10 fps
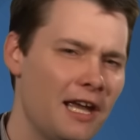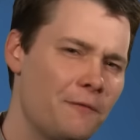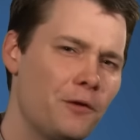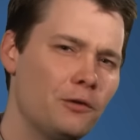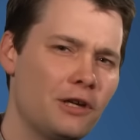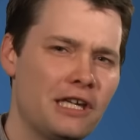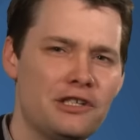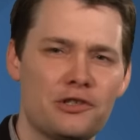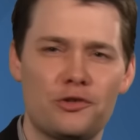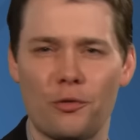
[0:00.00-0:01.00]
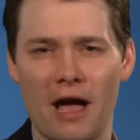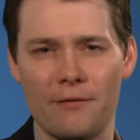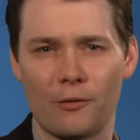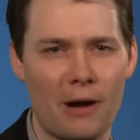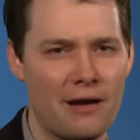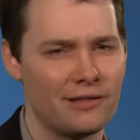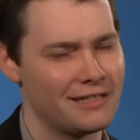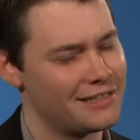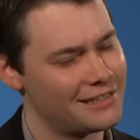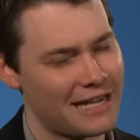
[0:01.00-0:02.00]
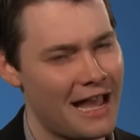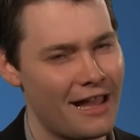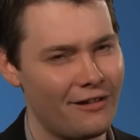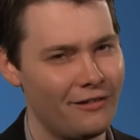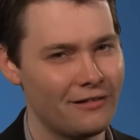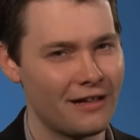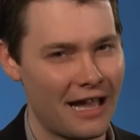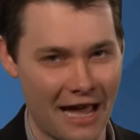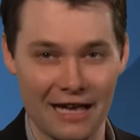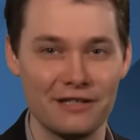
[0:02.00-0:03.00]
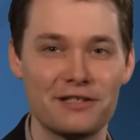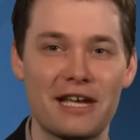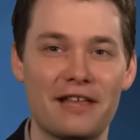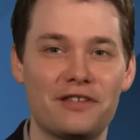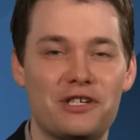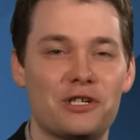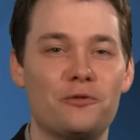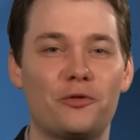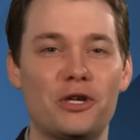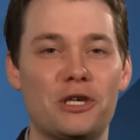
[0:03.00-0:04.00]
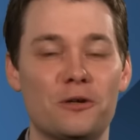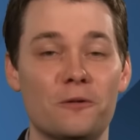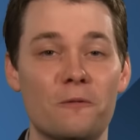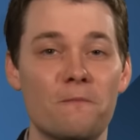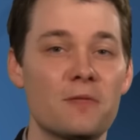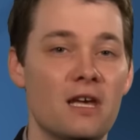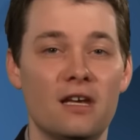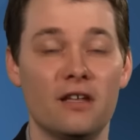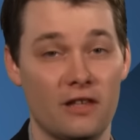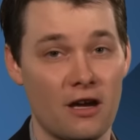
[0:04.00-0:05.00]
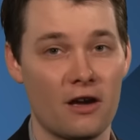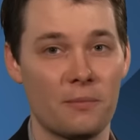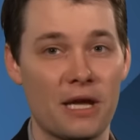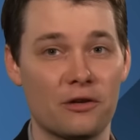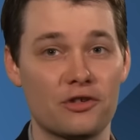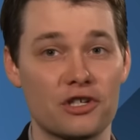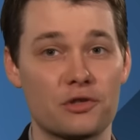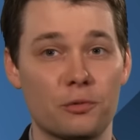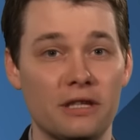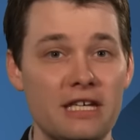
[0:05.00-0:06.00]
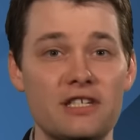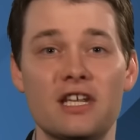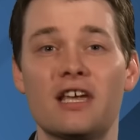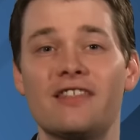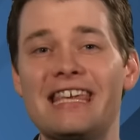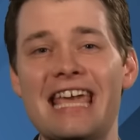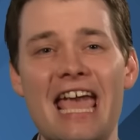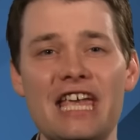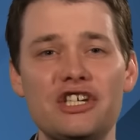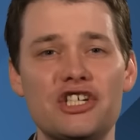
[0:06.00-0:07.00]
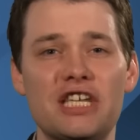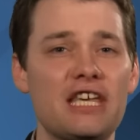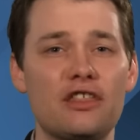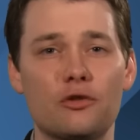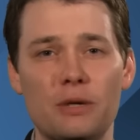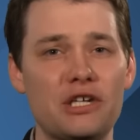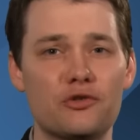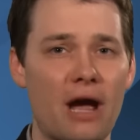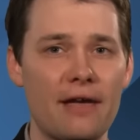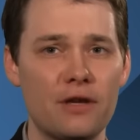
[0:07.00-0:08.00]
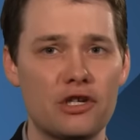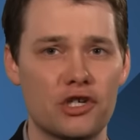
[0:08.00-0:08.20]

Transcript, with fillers: If you're looking to drive around in style, Honda's got the shoe for you. The automaker just released the H T three driving